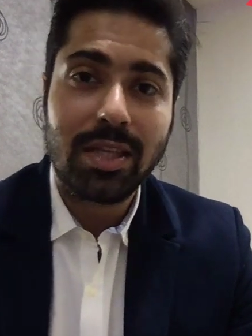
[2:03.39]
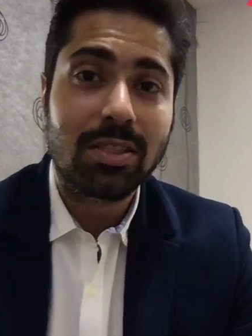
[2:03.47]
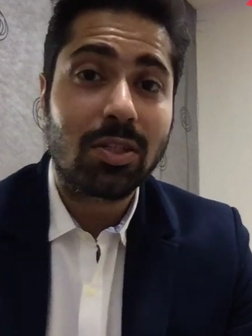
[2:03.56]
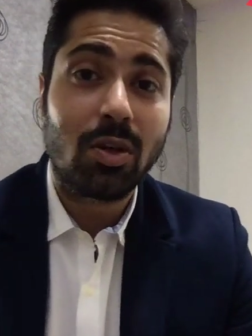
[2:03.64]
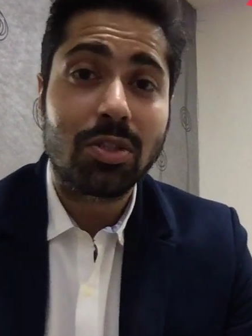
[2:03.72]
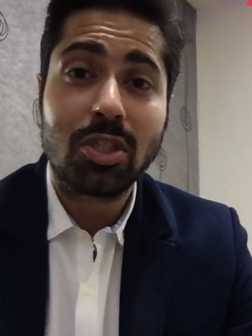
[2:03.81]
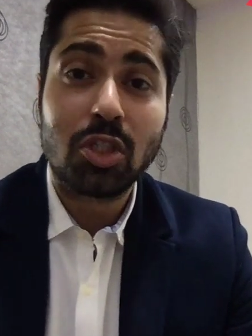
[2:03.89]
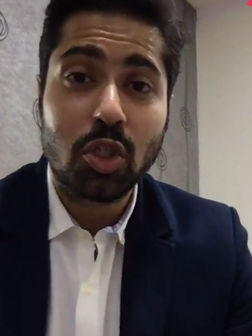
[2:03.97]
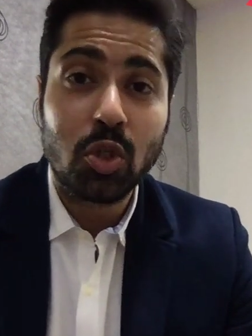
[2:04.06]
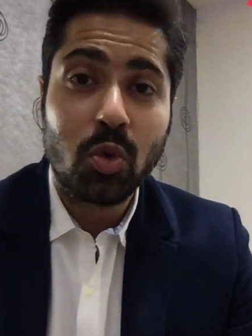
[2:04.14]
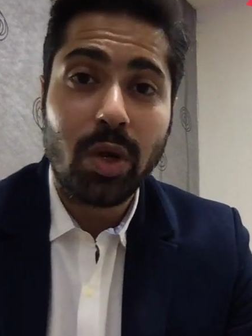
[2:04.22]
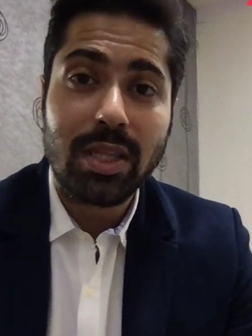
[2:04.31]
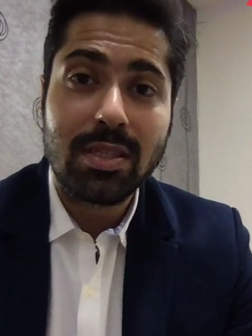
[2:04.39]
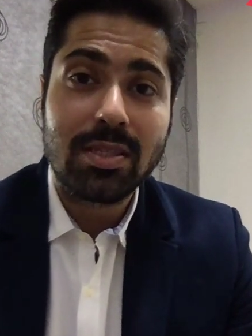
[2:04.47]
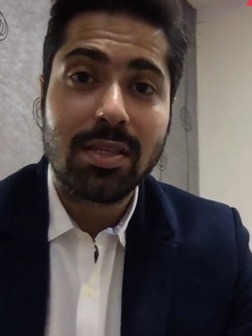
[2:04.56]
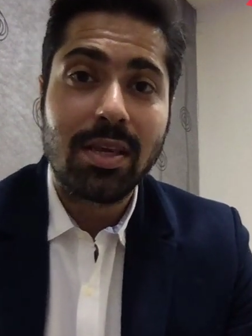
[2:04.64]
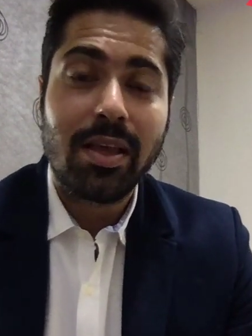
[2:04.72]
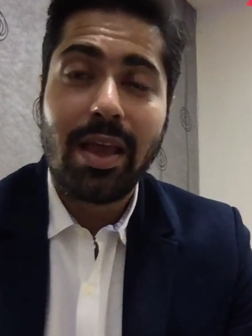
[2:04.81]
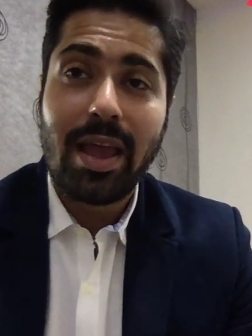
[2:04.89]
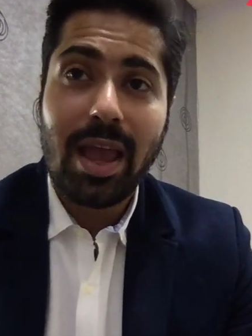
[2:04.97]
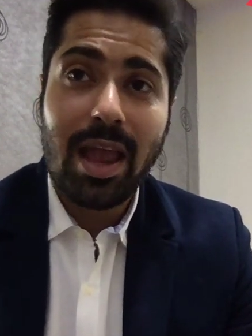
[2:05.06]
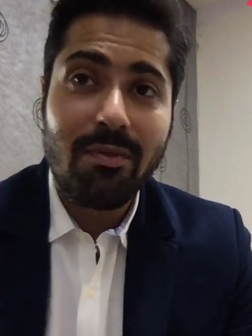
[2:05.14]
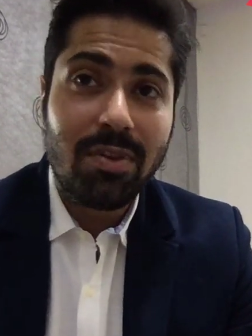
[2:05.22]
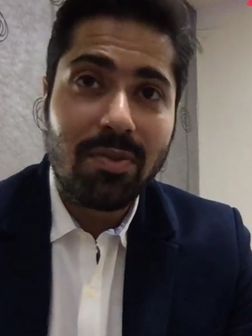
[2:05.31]
It's not just you, it's
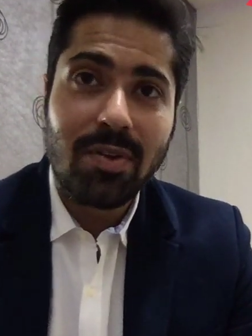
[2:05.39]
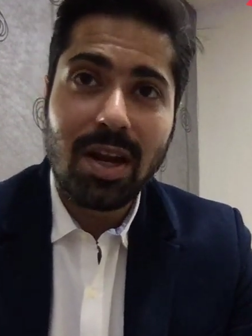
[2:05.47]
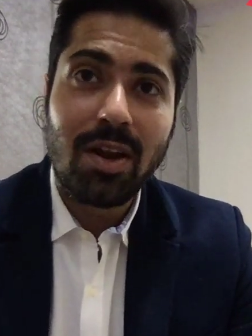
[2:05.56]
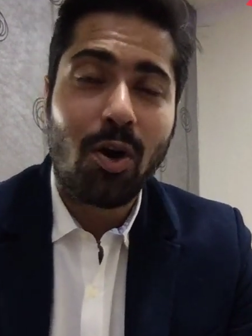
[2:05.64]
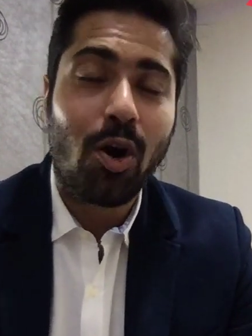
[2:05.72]
everyone.